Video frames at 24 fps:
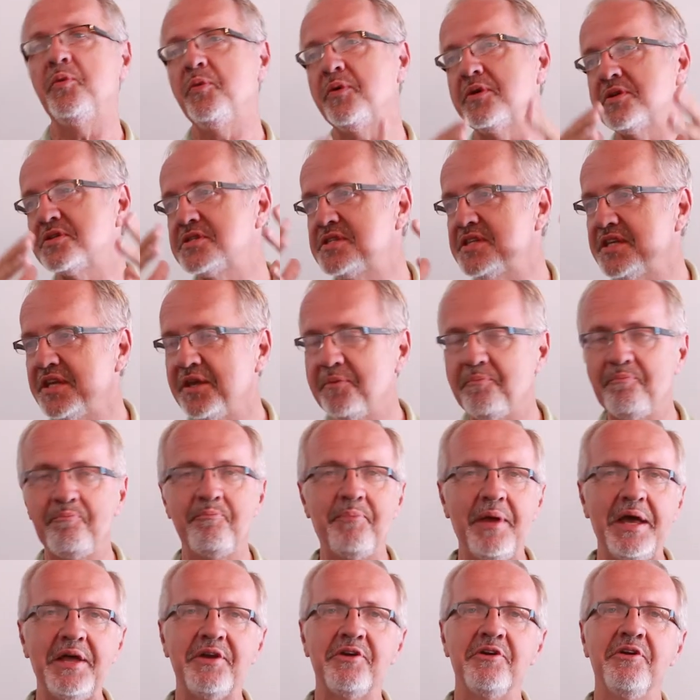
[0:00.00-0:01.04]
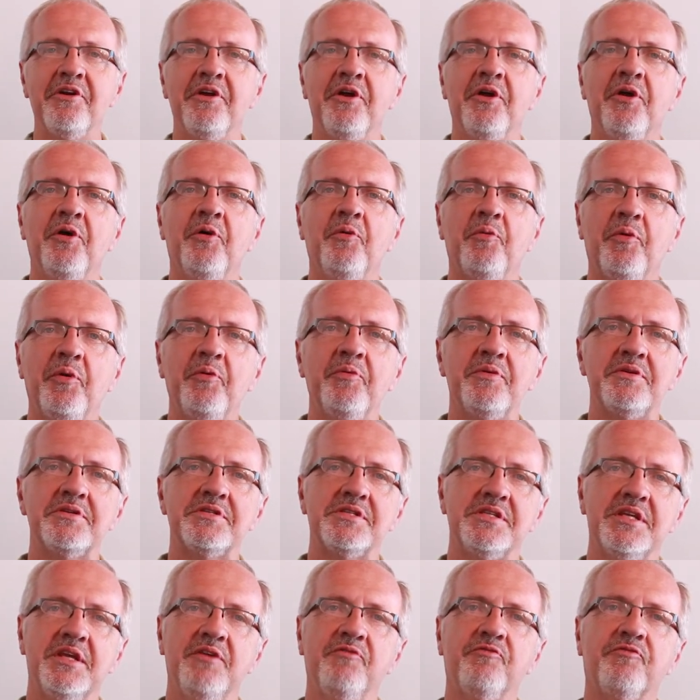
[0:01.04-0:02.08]
We want to see it better. We want
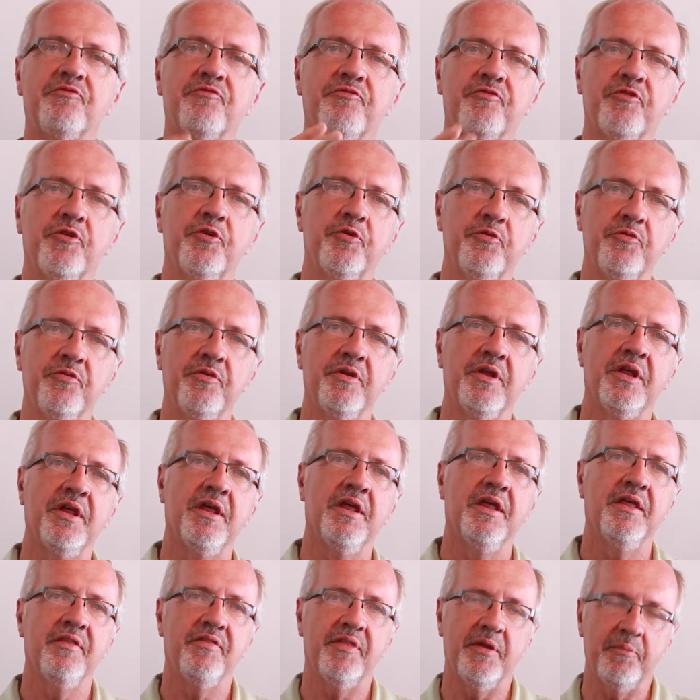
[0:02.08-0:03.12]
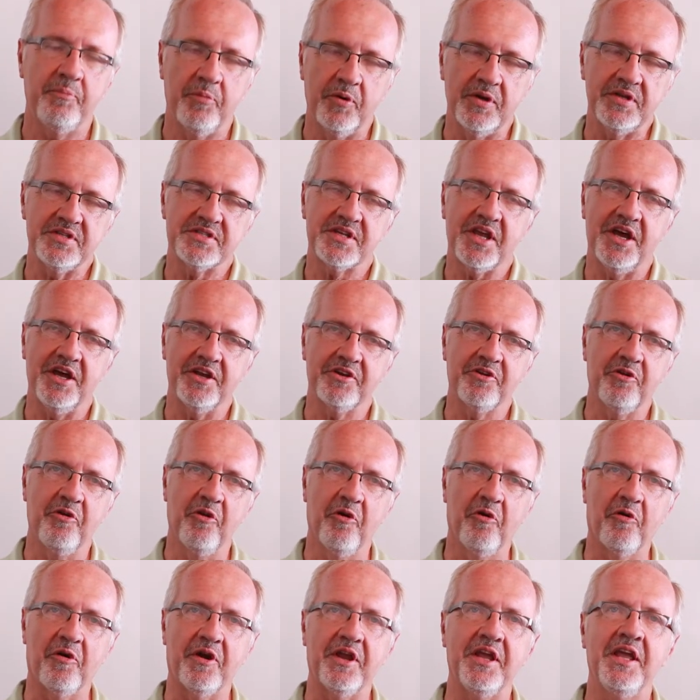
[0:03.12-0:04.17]
to see fruit that brings God
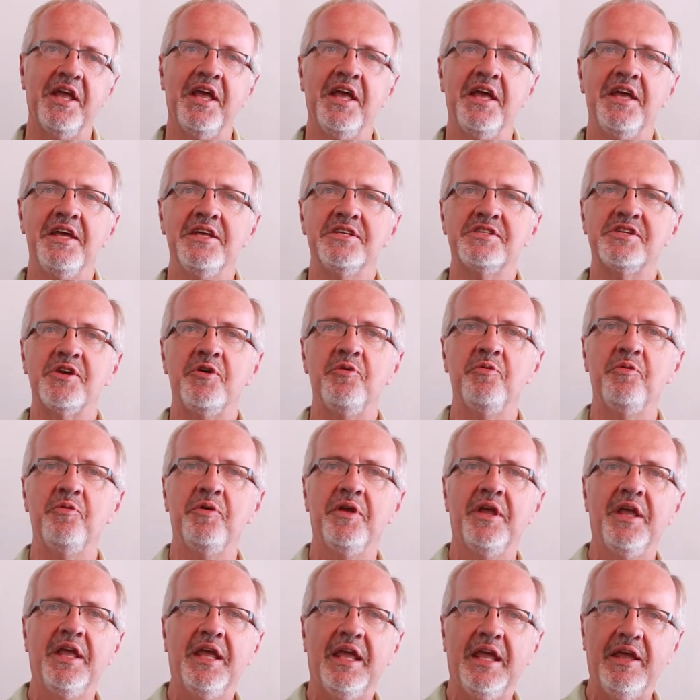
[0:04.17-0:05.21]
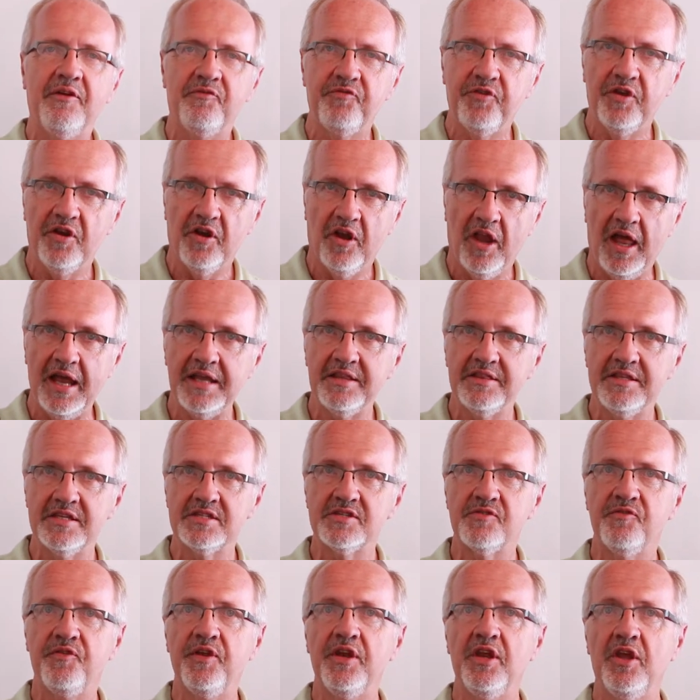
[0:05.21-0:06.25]
glory. So if you like
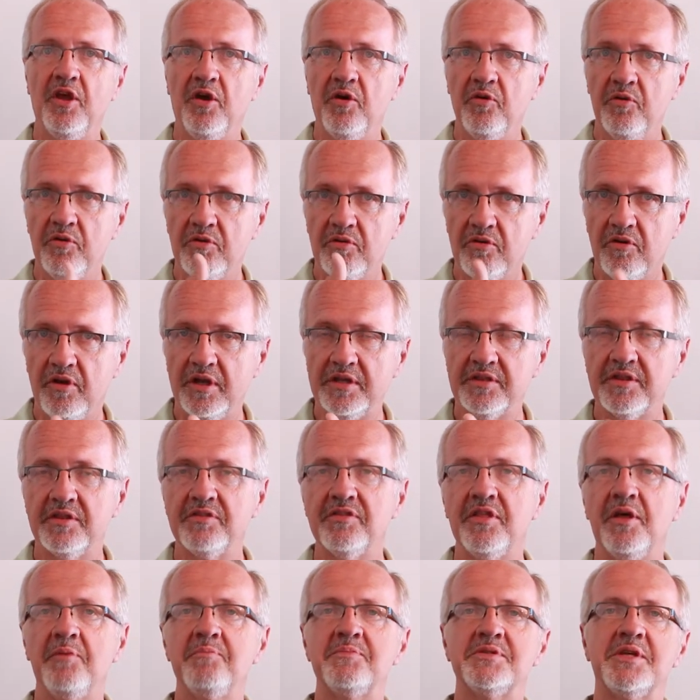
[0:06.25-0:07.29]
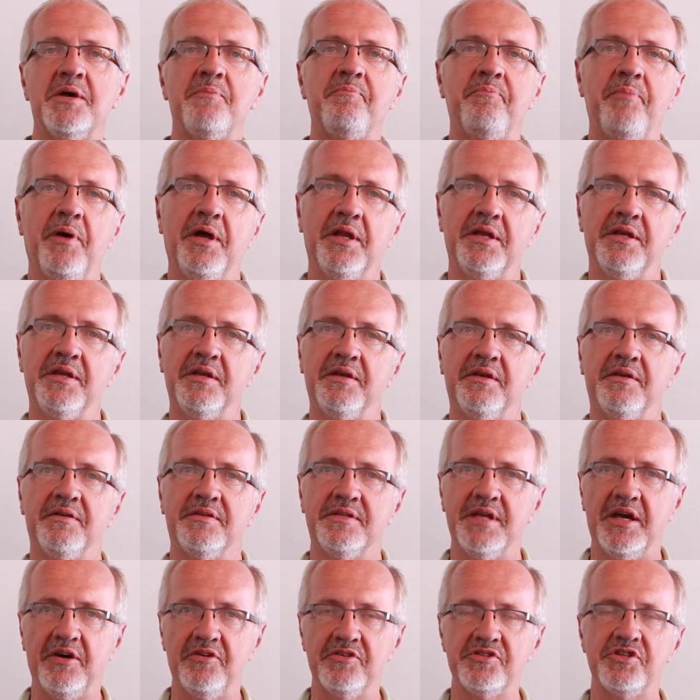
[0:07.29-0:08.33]
this video, click the thumbs up button
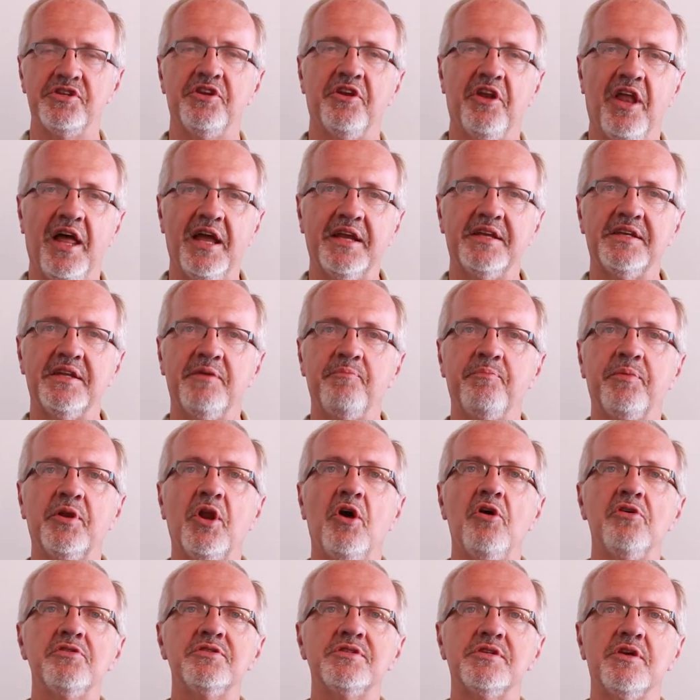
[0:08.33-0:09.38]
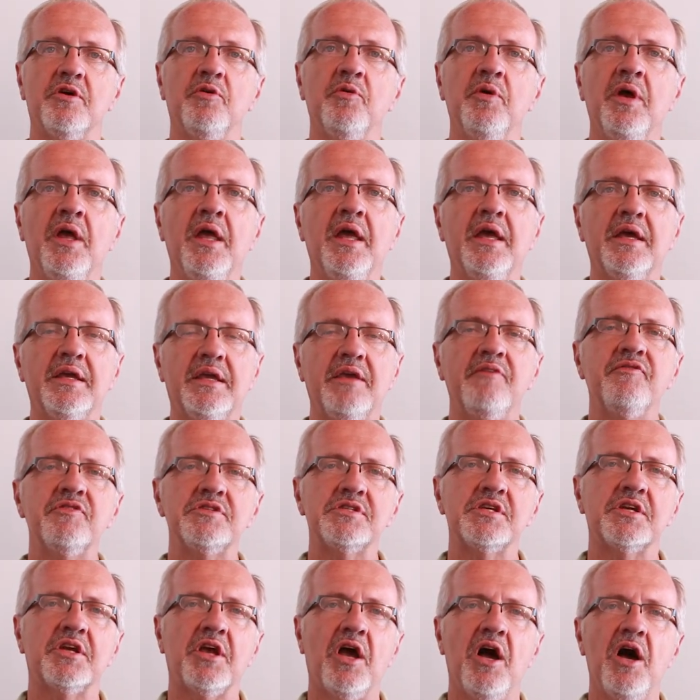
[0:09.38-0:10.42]
tell us you liked it, but also give
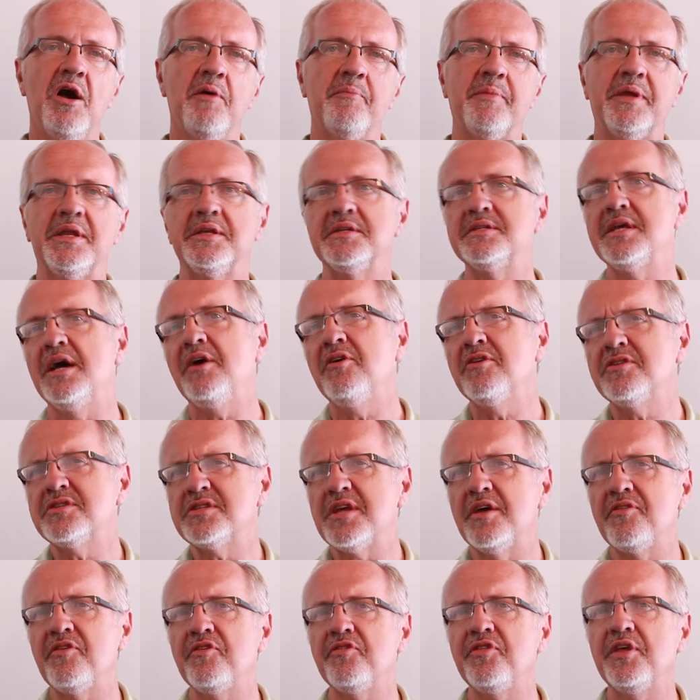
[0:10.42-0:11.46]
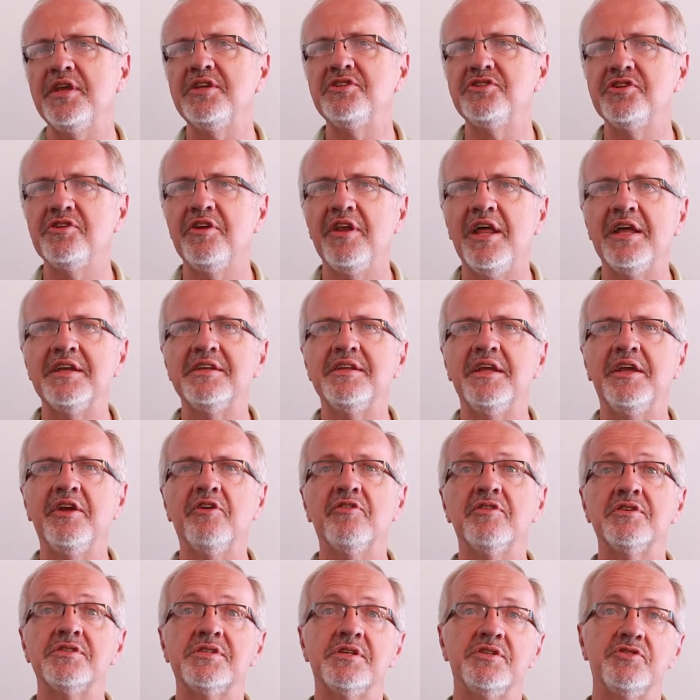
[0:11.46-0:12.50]
us a comment. Tell us other things you'd like to
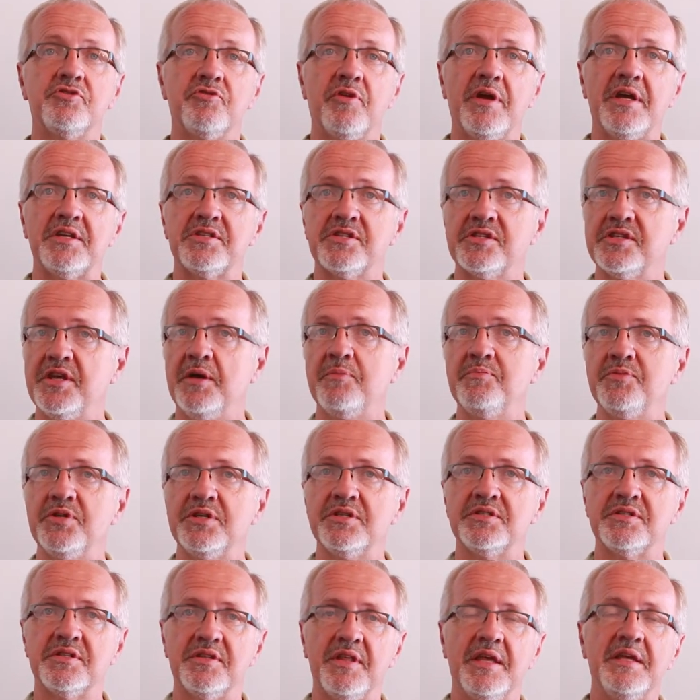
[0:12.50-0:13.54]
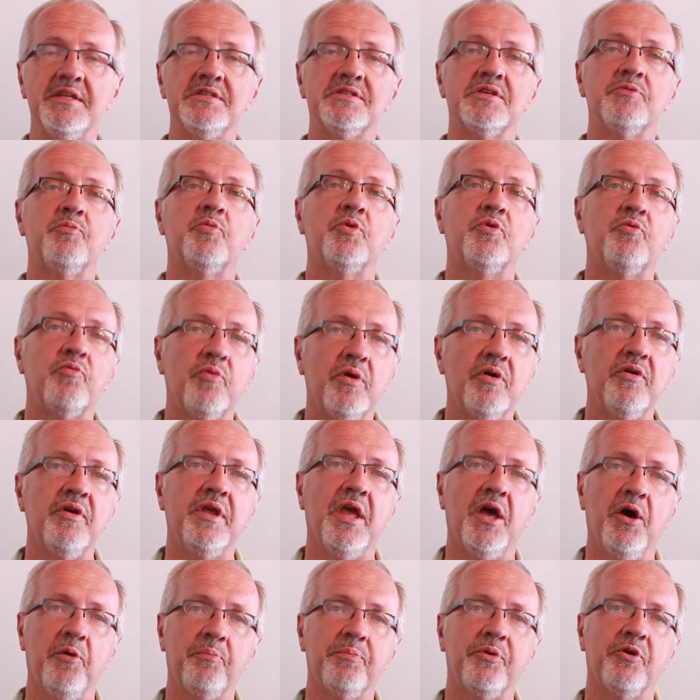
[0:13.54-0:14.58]
hear us address, subjects, things that would really
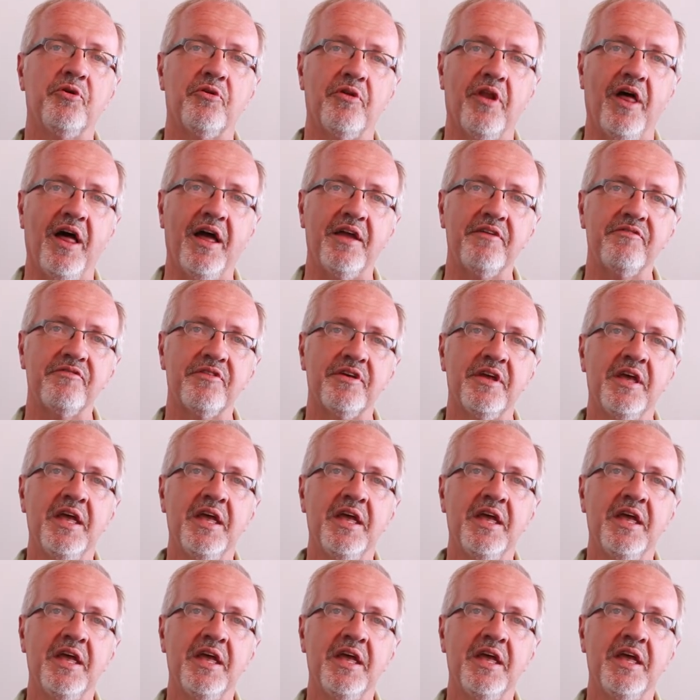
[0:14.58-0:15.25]
help your life.